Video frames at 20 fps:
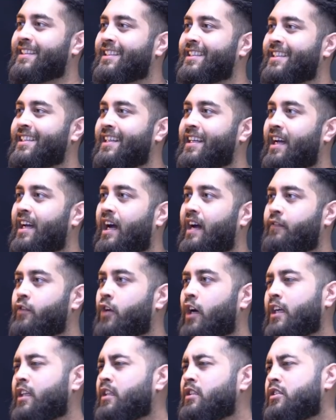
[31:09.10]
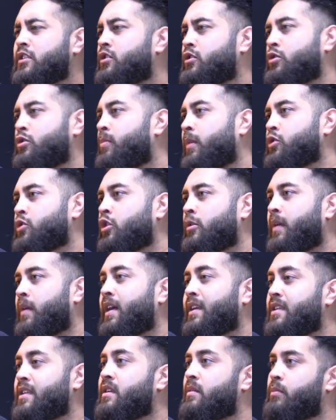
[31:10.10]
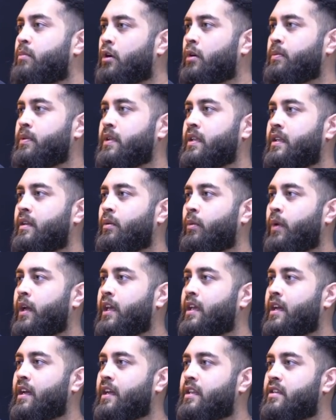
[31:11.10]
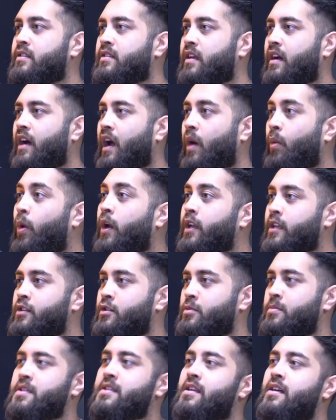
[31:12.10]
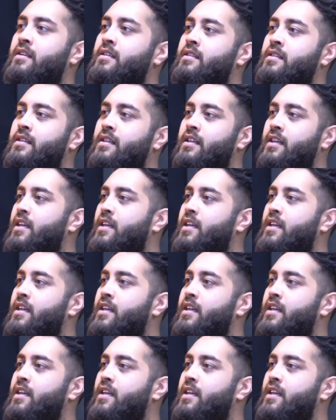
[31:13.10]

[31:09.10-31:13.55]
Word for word: in, I didn't just do my job, I did it properly, the way I want it to be done.